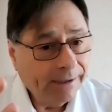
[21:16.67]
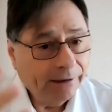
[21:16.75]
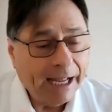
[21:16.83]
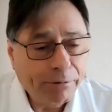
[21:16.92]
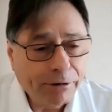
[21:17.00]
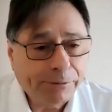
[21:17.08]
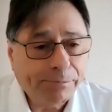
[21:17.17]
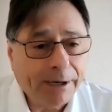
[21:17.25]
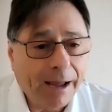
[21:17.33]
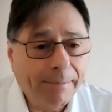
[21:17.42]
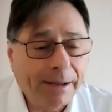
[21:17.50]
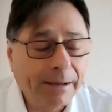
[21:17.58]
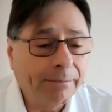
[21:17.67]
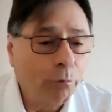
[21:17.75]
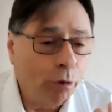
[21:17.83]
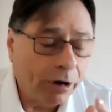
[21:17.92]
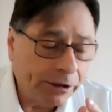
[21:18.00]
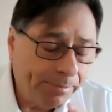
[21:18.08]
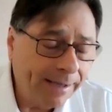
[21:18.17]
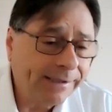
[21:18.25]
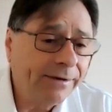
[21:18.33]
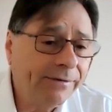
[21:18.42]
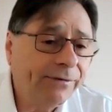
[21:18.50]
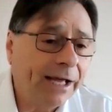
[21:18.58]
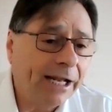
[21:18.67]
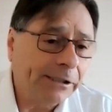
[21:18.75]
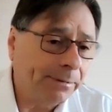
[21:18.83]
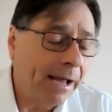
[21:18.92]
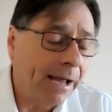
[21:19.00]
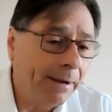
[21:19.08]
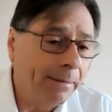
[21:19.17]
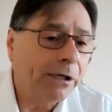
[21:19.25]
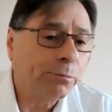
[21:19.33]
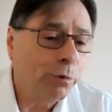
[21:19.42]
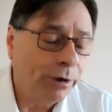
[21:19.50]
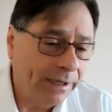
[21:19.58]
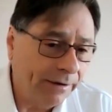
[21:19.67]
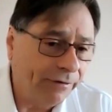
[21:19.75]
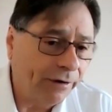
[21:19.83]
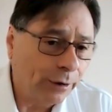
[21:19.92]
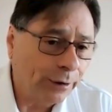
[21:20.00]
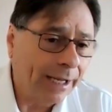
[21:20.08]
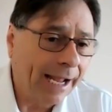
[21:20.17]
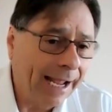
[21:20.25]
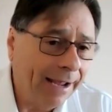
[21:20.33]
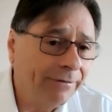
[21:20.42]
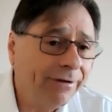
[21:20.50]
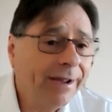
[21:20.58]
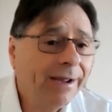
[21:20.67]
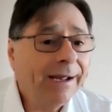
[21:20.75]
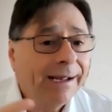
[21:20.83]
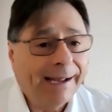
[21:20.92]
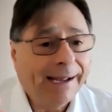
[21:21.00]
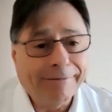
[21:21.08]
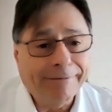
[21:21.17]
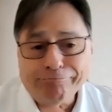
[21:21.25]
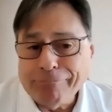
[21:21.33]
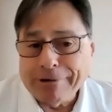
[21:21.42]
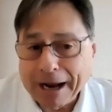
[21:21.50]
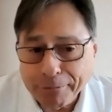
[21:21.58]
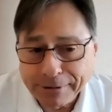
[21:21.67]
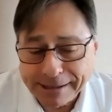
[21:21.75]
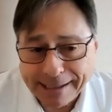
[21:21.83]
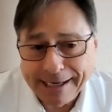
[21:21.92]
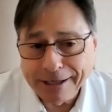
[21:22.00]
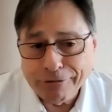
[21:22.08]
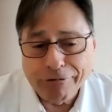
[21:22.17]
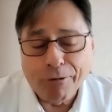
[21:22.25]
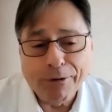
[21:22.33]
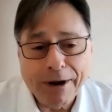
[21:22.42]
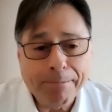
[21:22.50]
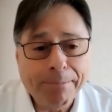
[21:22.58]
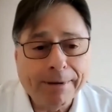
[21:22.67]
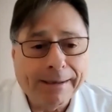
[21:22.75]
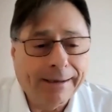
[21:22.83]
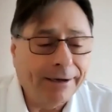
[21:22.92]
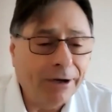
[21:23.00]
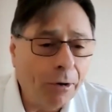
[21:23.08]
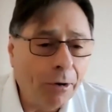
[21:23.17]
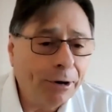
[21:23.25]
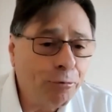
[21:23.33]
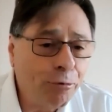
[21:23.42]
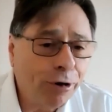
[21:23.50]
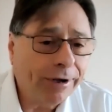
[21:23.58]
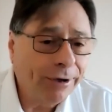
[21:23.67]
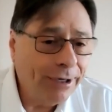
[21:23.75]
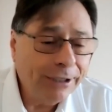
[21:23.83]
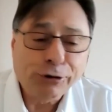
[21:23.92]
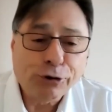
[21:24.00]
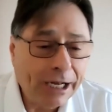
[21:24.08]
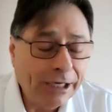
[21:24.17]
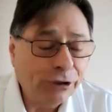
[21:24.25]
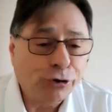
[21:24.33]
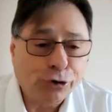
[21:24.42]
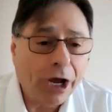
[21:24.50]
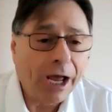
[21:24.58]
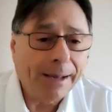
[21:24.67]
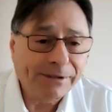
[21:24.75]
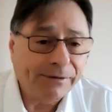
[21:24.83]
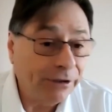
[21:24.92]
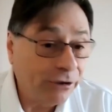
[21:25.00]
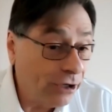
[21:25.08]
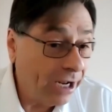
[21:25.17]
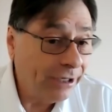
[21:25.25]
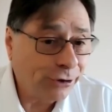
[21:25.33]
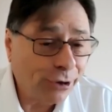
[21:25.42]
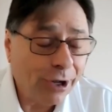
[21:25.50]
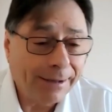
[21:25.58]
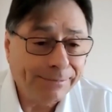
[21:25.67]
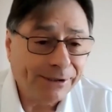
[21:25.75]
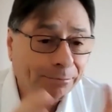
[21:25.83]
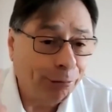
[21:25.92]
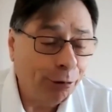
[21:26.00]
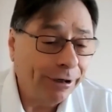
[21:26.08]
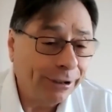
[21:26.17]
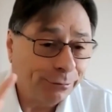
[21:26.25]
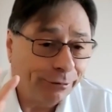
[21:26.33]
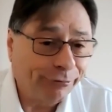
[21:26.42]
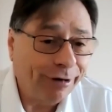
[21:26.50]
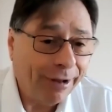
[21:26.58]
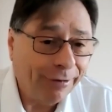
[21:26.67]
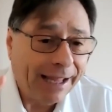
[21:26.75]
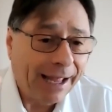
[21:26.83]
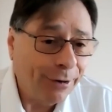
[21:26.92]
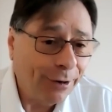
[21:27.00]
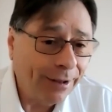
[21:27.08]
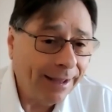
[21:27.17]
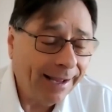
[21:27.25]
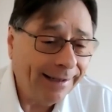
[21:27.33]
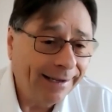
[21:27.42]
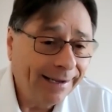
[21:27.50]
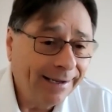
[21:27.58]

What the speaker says: labor is becoming more expensive and it's becoming much more difficult to have. And when I was a kid growing up, going to work, you didn't change jobs. If you changed jobs, employers would frown down on that.